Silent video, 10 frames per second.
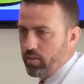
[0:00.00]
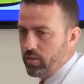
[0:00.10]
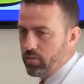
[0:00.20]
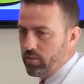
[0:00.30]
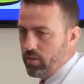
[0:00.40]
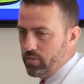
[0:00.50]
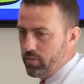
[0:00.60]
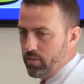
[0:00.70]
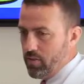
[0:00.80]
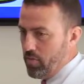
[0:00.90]
There's tons
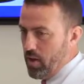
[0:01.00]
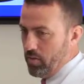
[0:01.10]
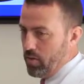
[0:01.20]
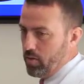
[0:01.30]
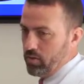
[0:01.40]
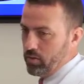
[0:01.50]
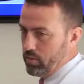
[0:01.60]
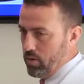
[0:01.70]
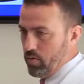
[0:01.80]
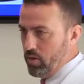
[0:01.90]
of stuff out there.
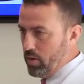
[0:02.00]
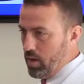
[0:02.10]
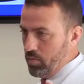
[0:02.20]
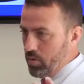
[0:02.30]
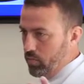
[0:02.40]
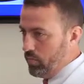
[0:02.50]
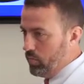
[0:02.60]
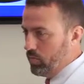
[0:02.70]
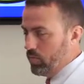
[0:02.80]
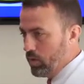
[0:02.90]
Every time you
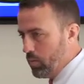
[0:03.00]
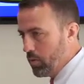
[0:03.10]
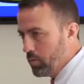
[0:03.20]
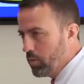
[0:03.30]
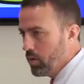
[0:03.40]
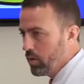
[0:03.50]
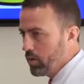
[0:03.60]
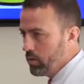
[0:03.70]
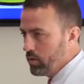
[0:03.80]
open a book,